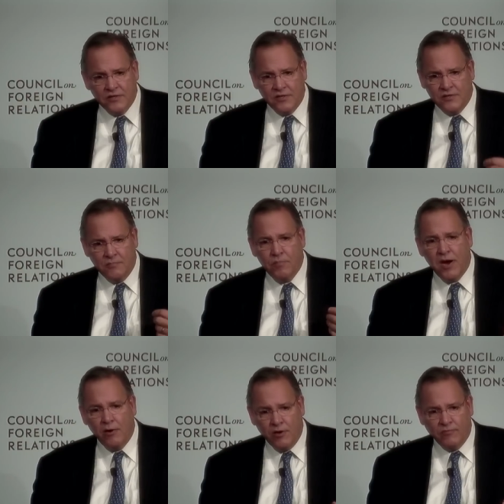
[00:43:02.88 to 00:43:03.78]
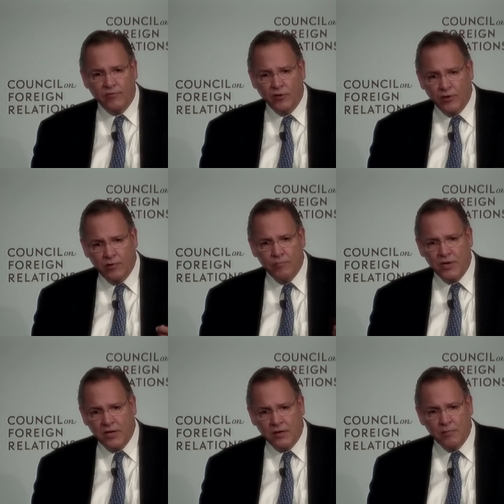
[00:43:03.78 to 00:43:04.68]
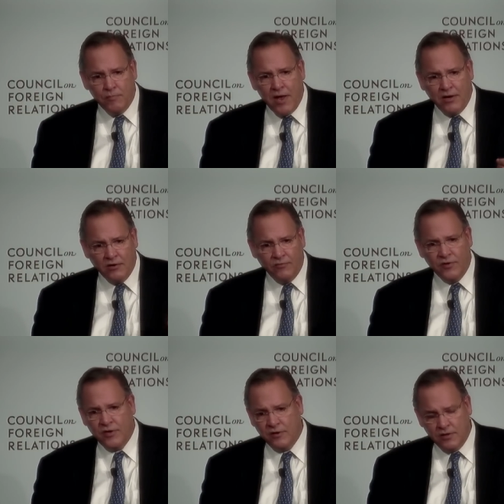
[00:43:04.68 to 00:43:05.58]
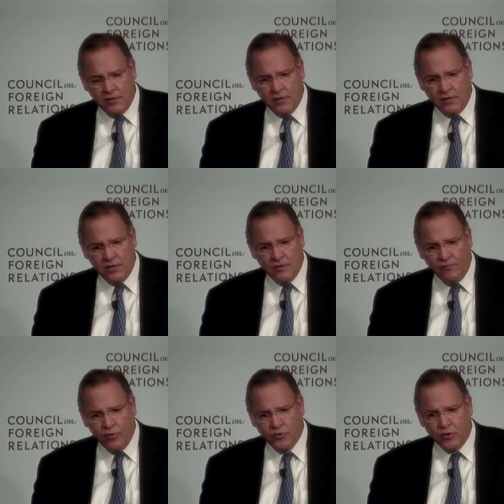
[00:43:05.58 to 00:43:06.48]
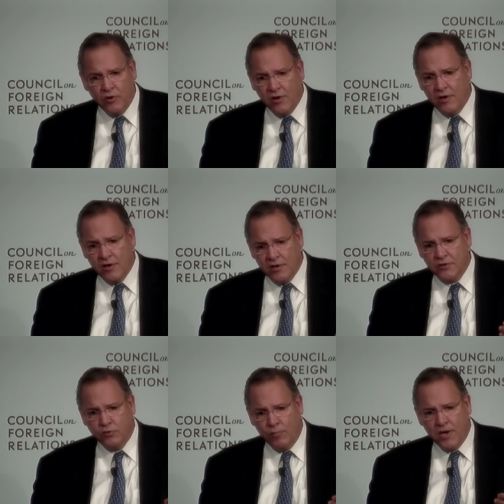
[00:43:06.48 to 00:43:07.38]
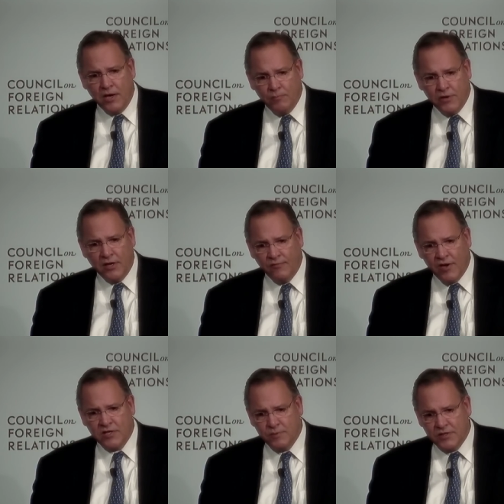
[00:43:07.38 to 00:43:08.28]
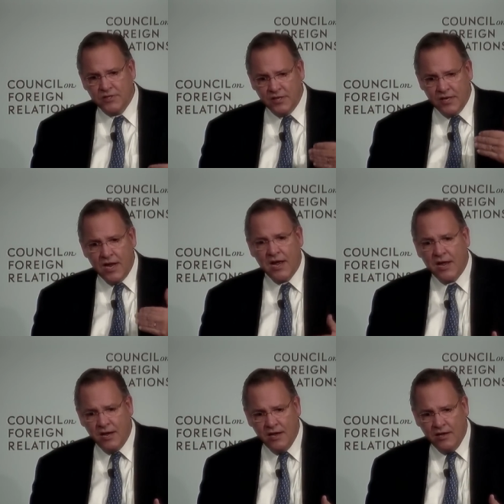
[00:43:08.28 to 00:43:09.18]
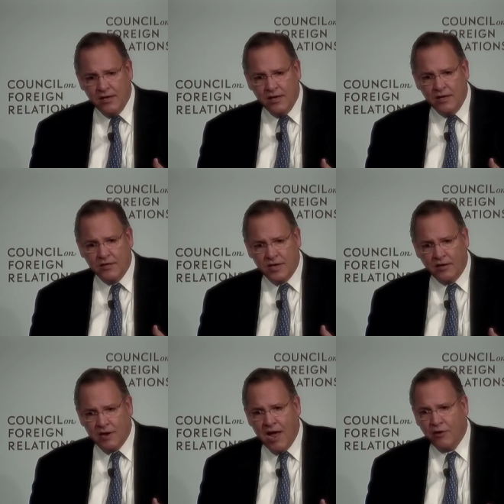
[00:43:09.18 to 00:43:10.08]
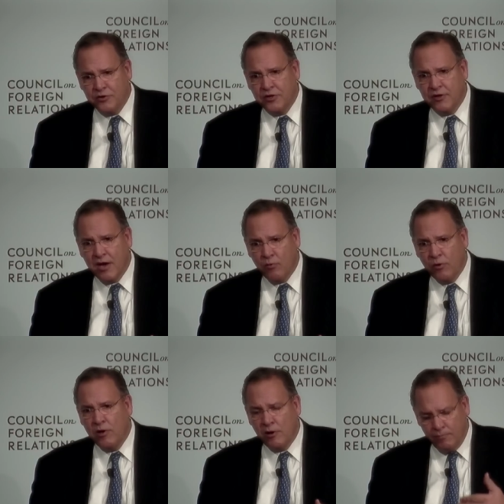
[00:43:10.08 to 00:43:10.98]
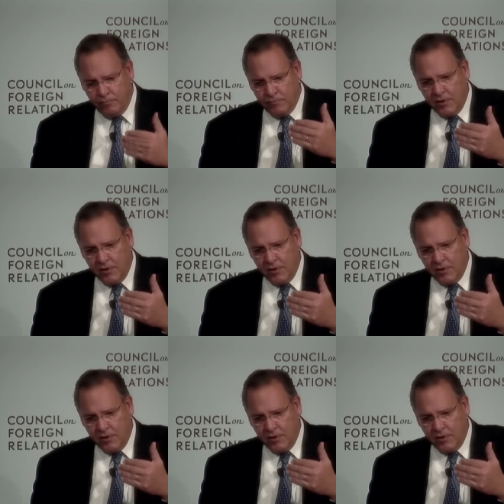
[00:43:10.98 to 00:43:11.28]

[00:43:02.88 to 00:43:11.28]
is imperative if you're going to be competitive in the, uh, in the future. And so we're making big investments today in technology that will help, you